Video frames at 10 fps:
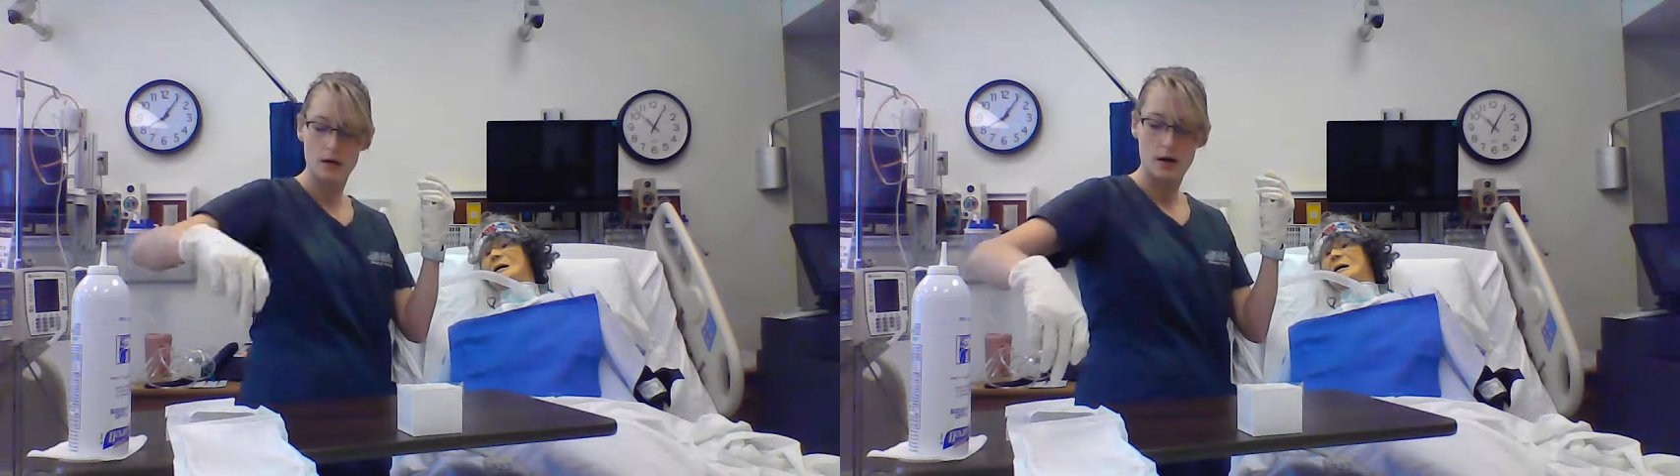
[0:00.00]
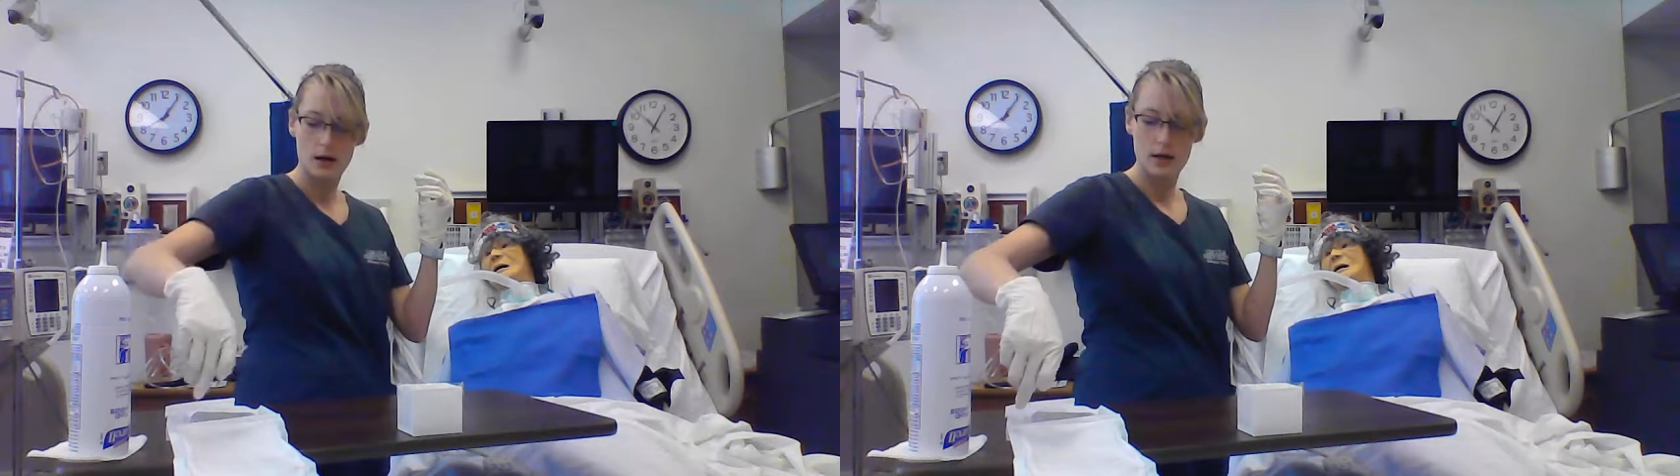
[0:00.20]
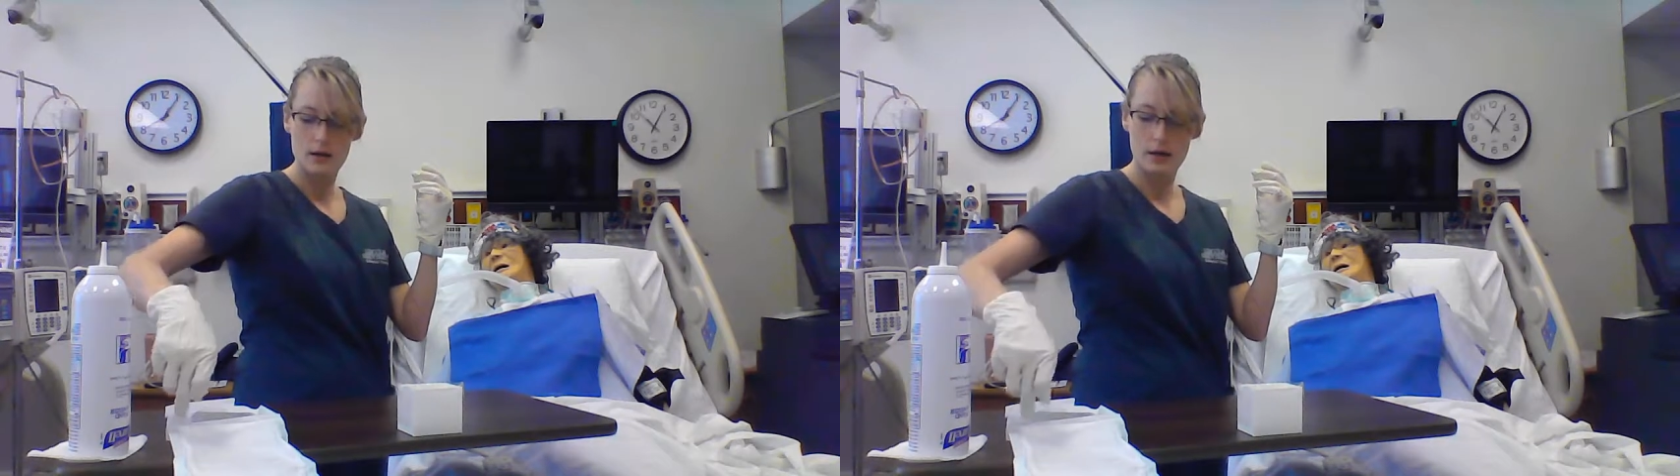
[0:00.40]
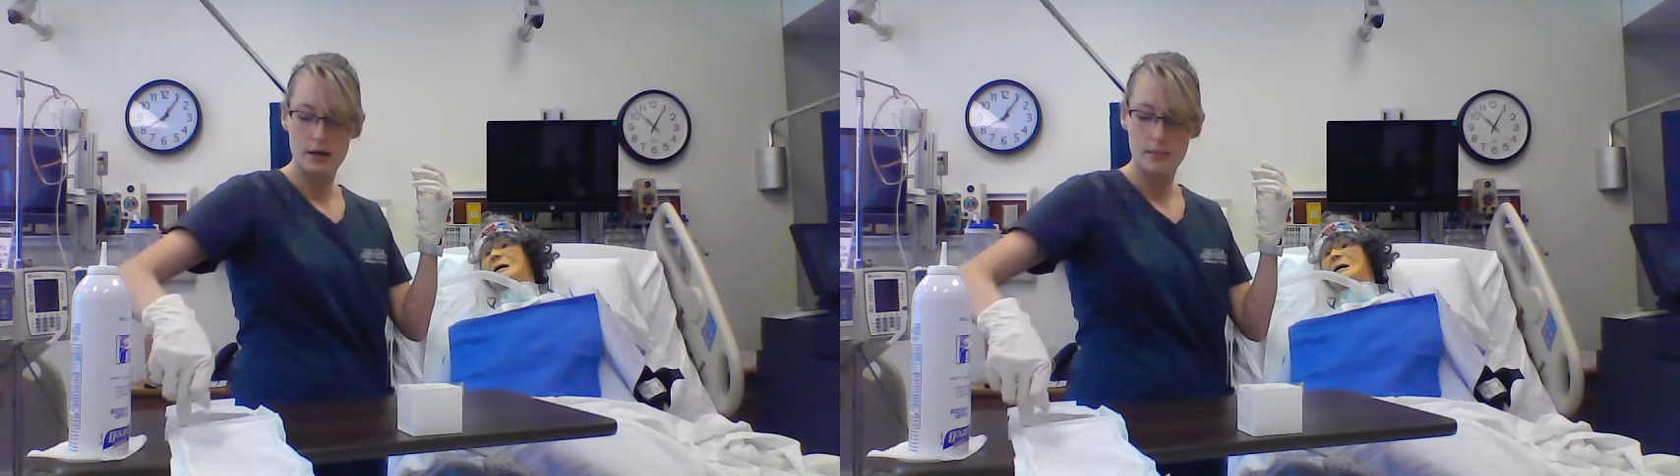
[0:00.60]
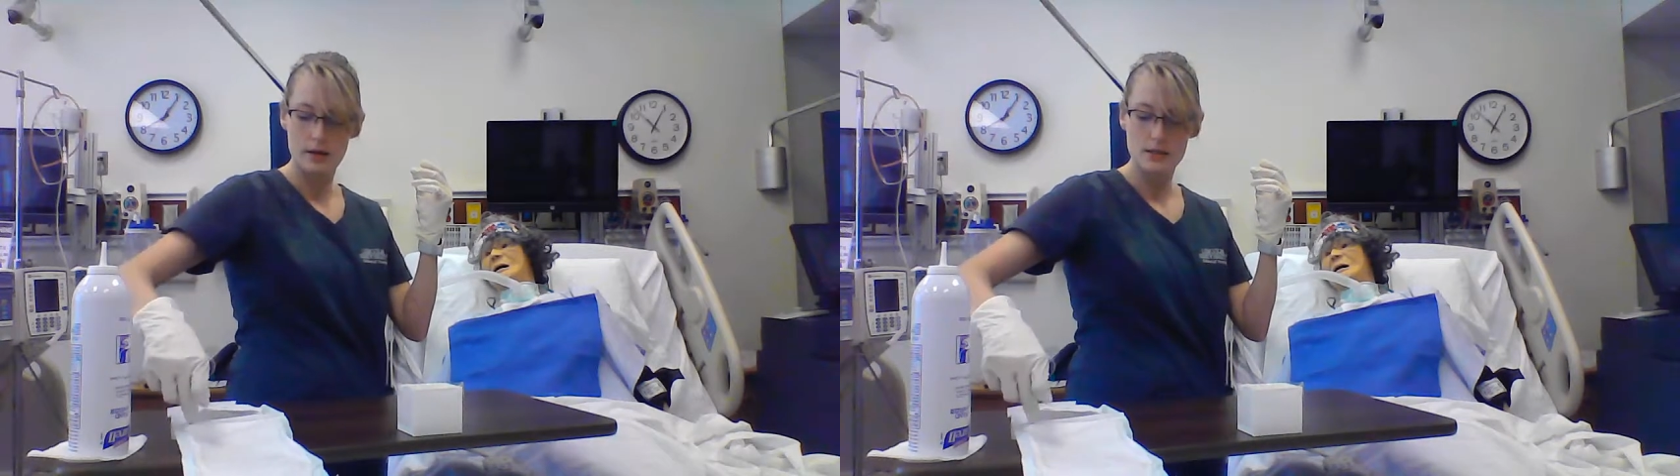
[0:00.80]
I can take
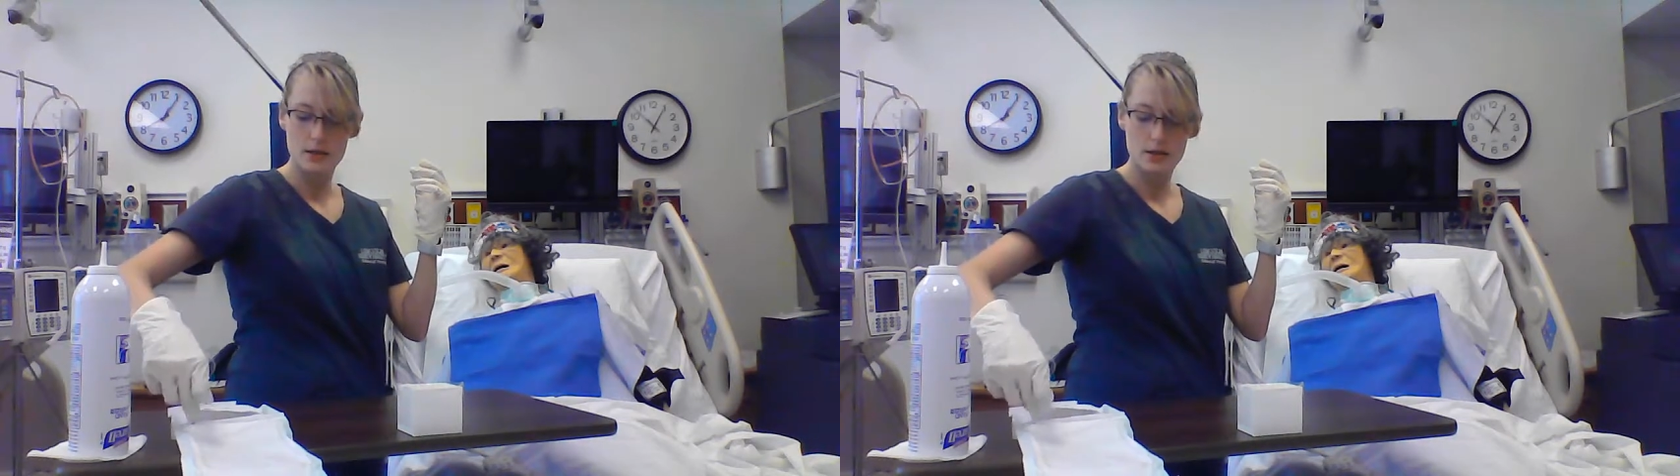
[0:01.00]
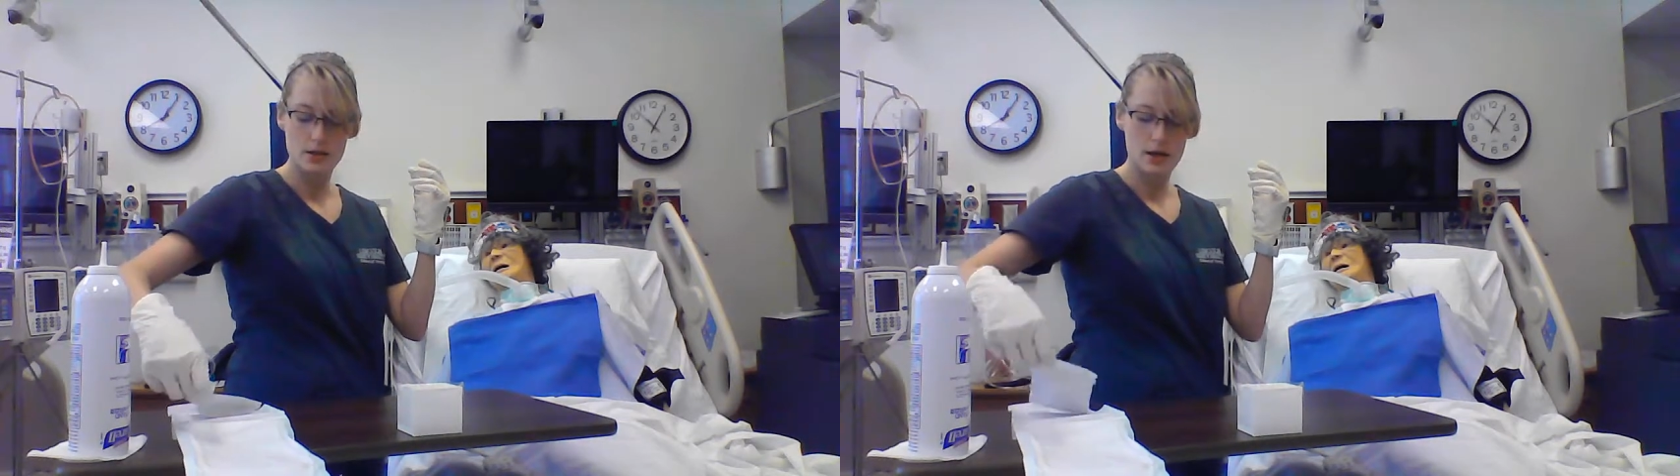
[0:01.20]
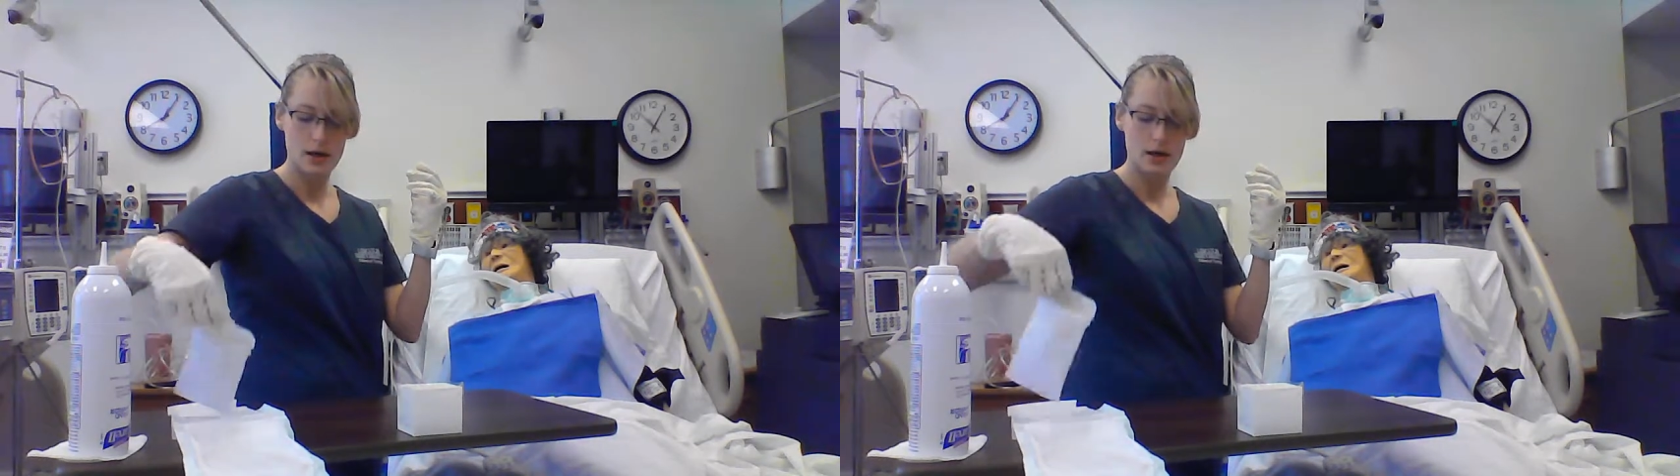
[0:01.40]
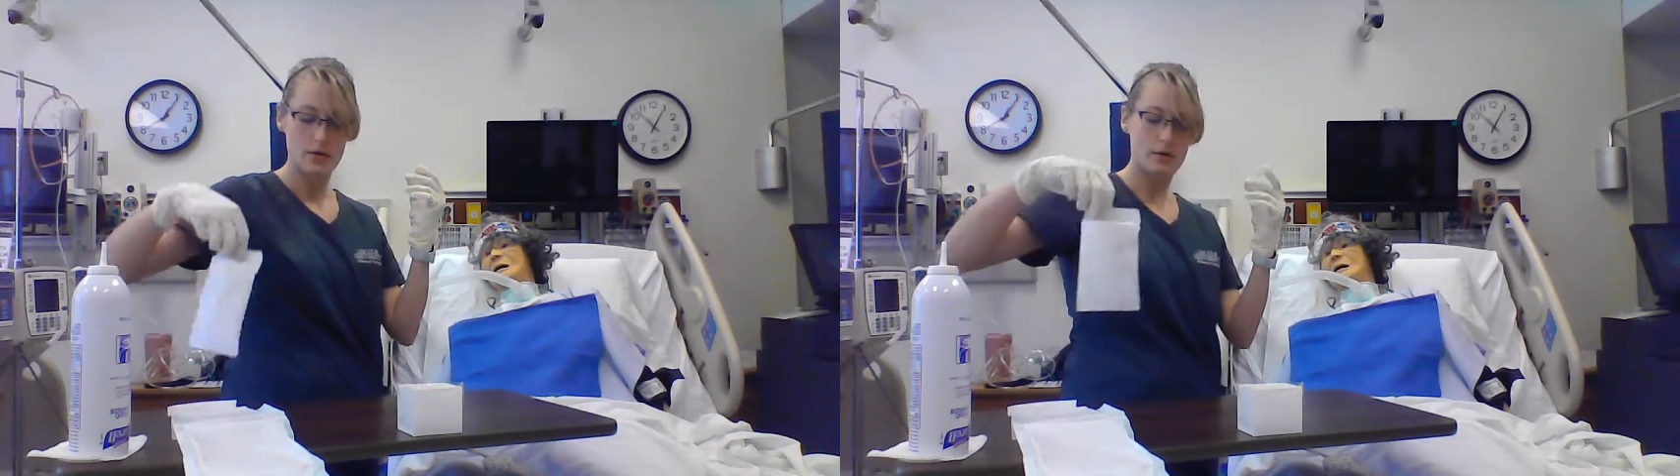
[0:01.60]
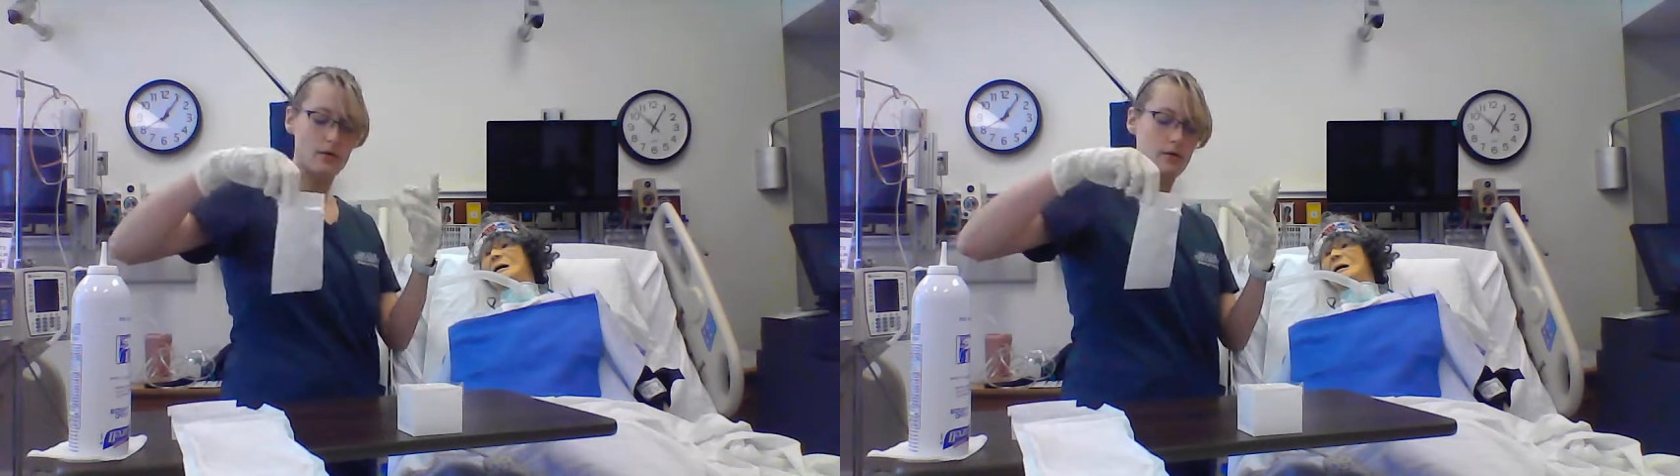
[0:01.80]
out my suction
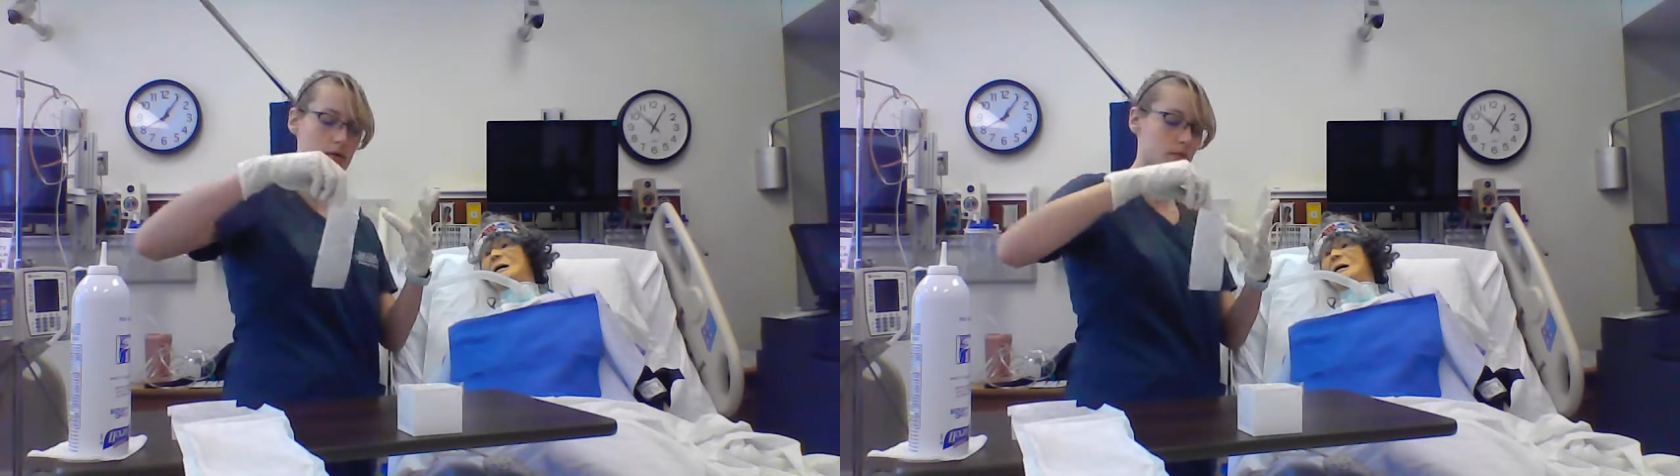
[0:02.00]
catheter.